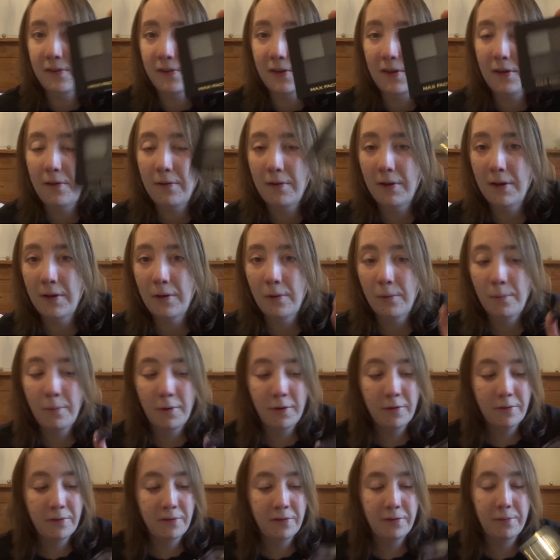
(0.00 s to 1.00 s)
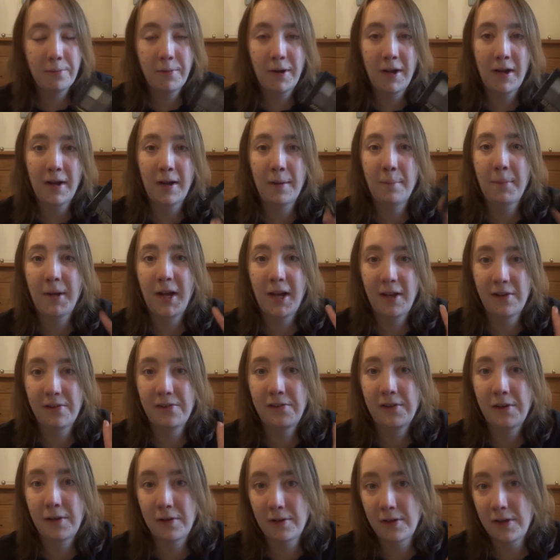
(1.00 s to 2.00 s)
cute little ones where I'm
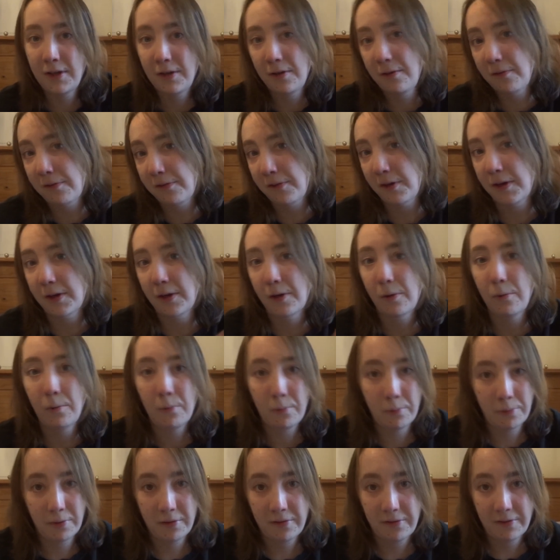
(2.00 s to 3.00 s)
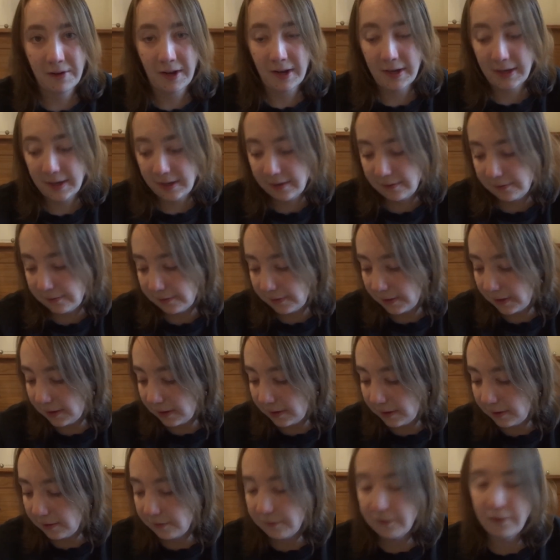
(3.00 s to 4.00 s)
actually going to use like all the shades.
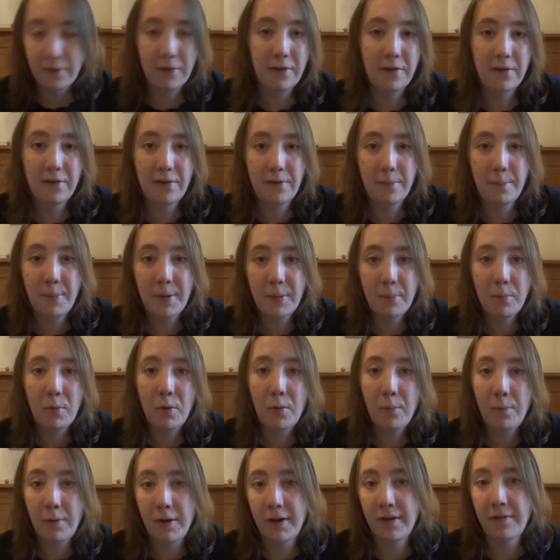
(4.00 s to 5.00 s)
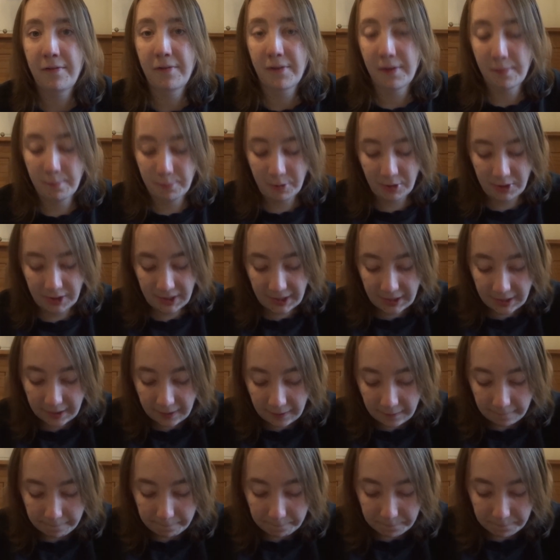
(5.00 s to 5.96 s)
So it's a bit more worth the money.